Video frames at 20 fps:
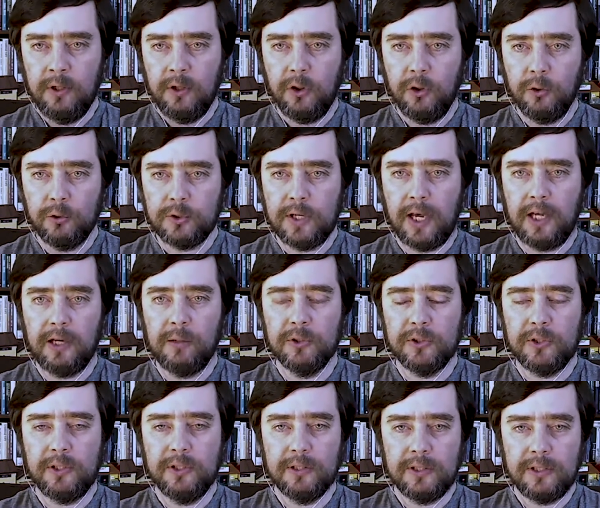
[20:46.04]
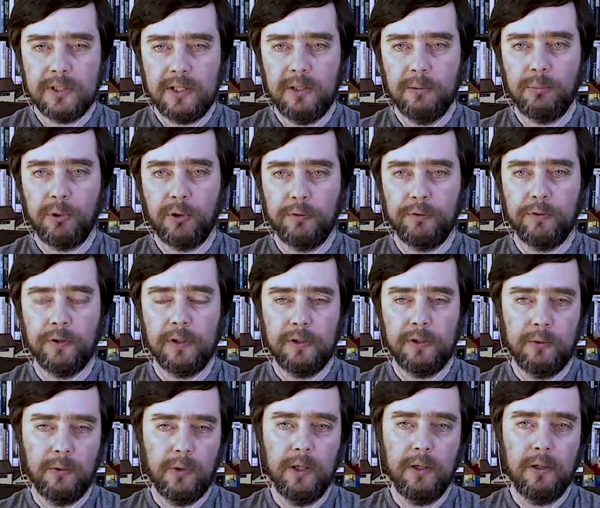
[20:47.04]
those animals can see
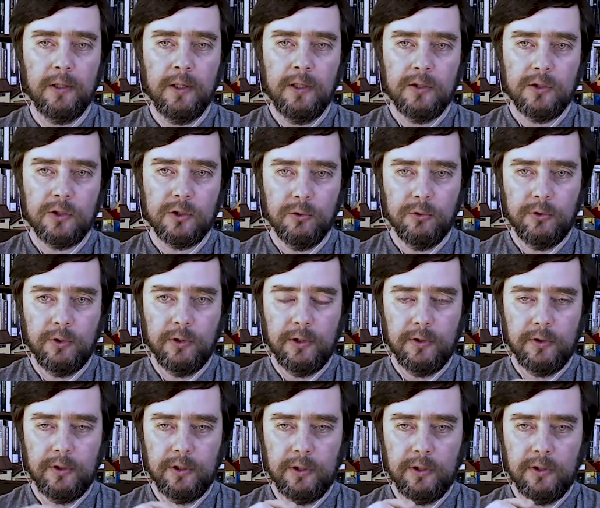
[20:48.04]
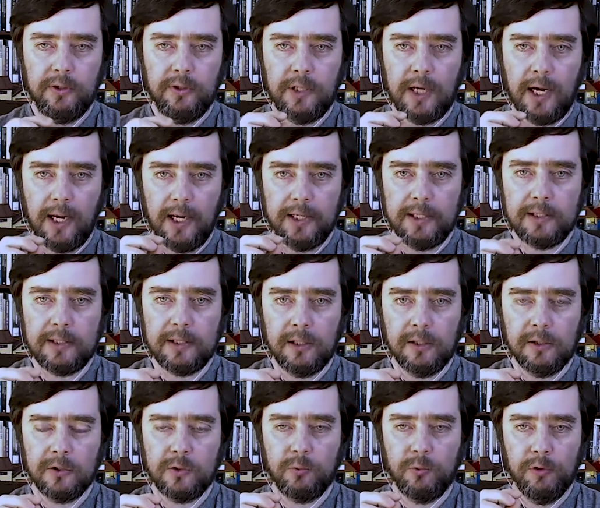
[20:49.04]
perfectly well. So the, the, the eye
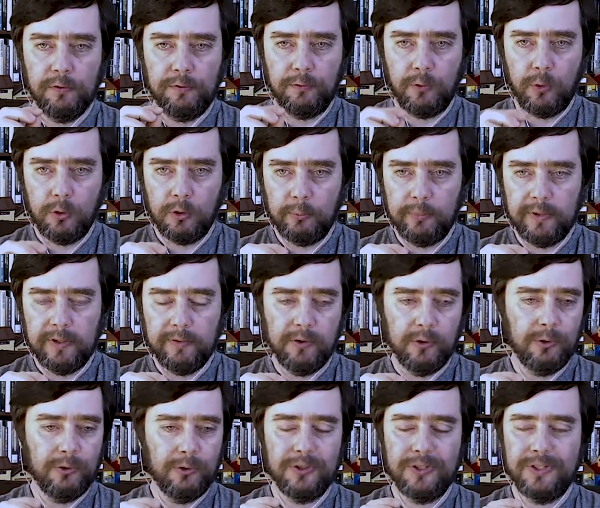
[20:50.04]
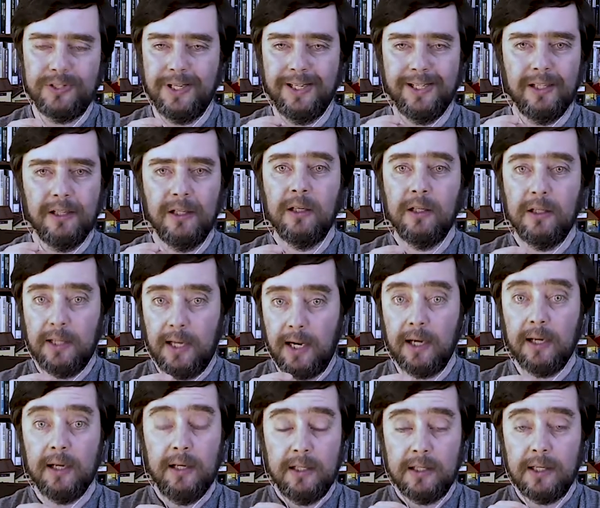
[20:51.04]
cells will form even though they're sitting.
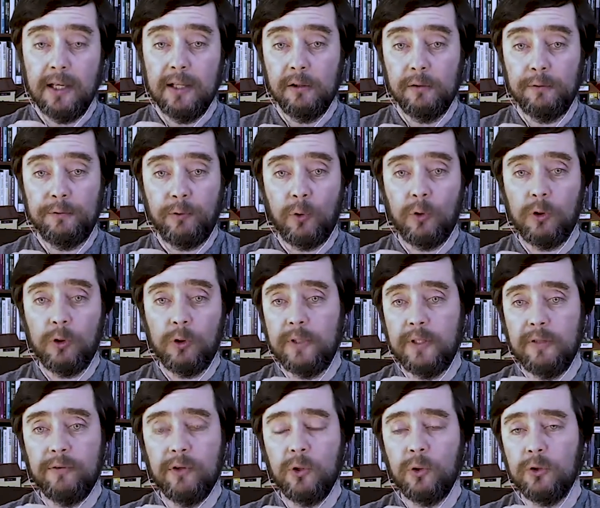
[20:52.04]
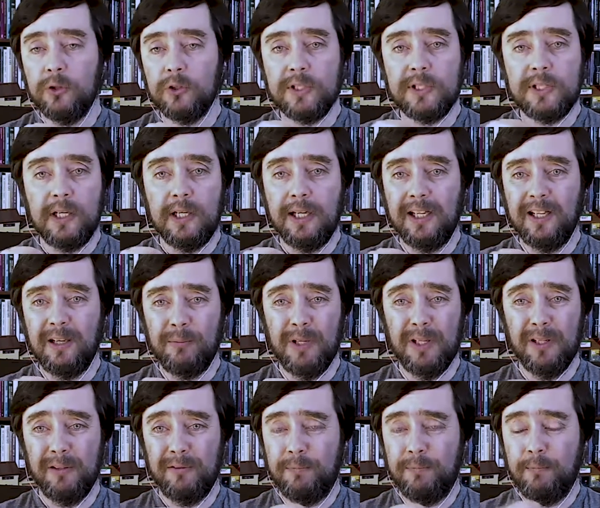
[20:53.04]
Yeah, yeah, they'll form even though they're sitting in the
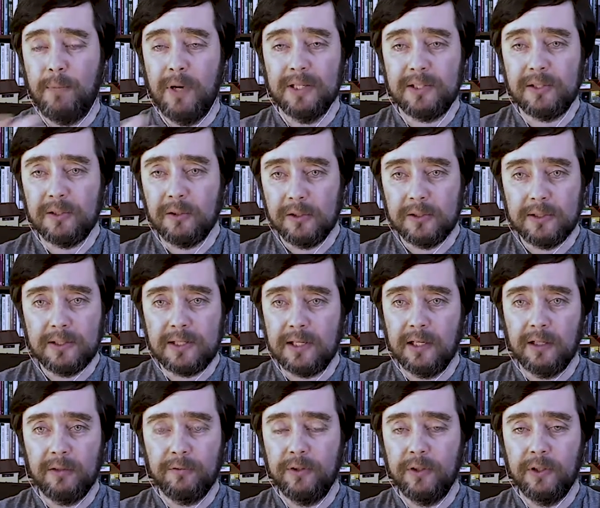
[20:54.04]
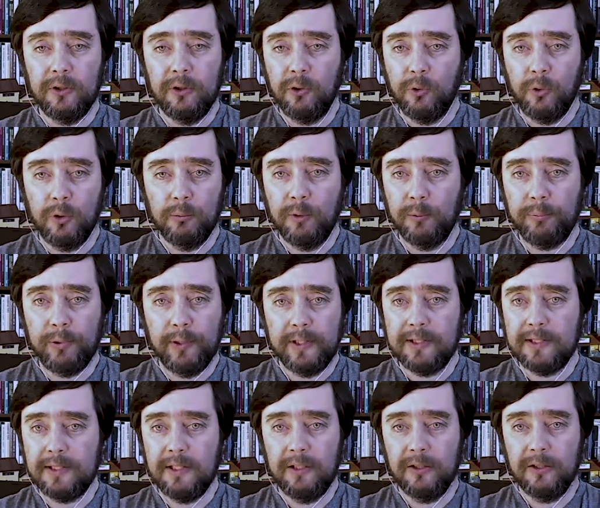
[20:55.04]
middle of muscle instead of in their normal
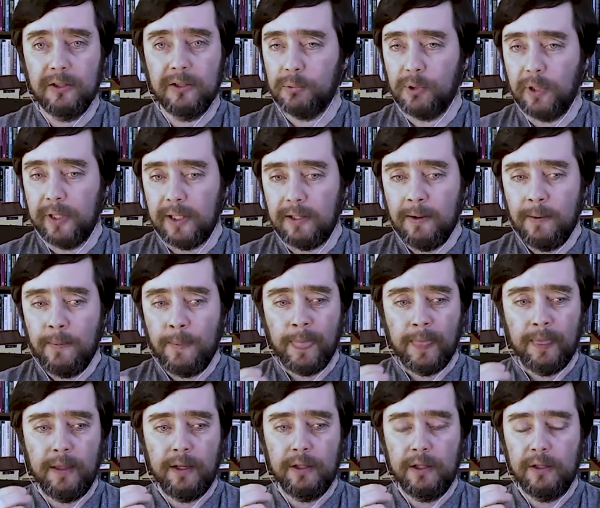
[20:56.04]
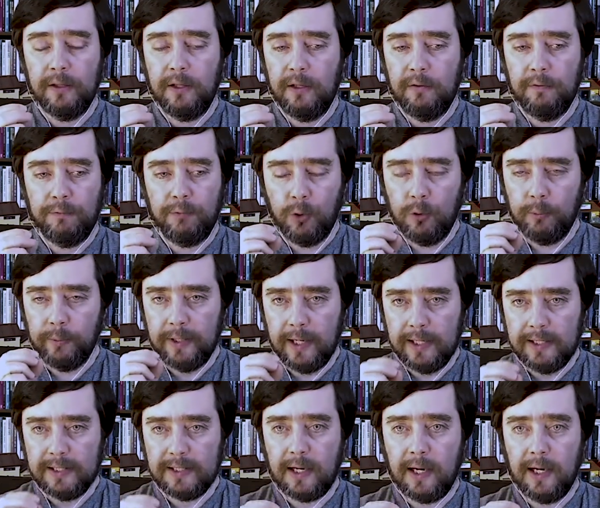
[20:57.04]
place near the brain. They, they form a
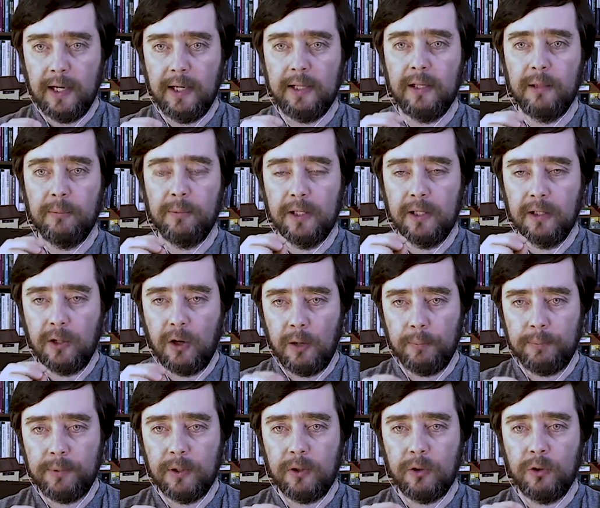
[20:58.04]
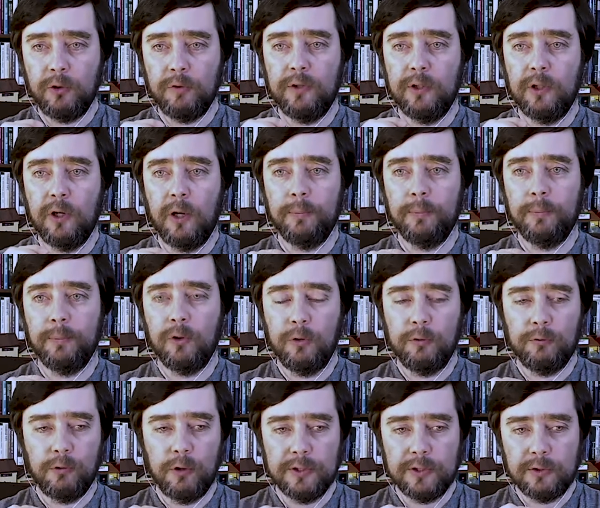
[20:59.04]
nice eye. They make an optic nerve. The optic
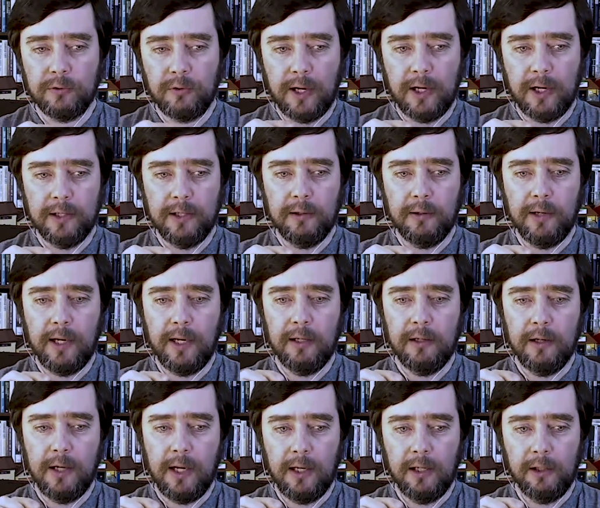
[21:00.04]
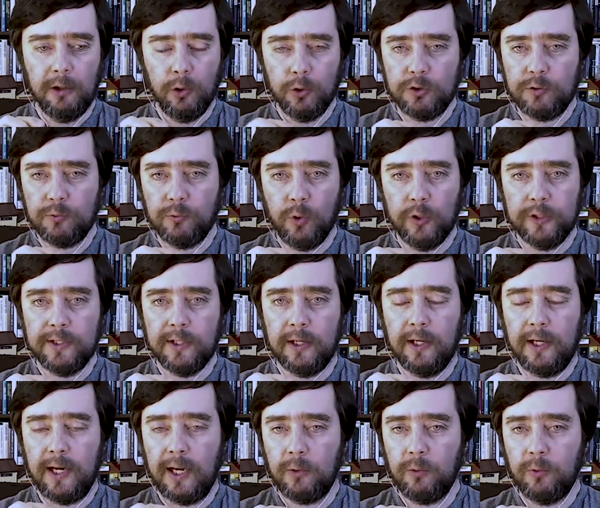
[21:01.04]
nerve runs around and, and, and looks what to
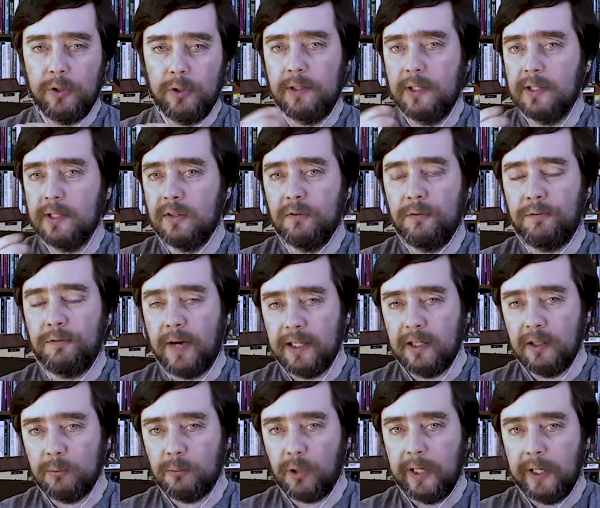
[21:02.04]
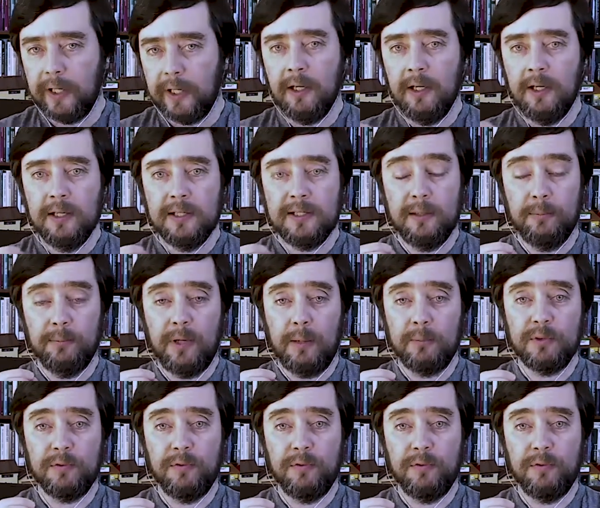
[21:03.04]
connect with, doesn't find the brain, sometimes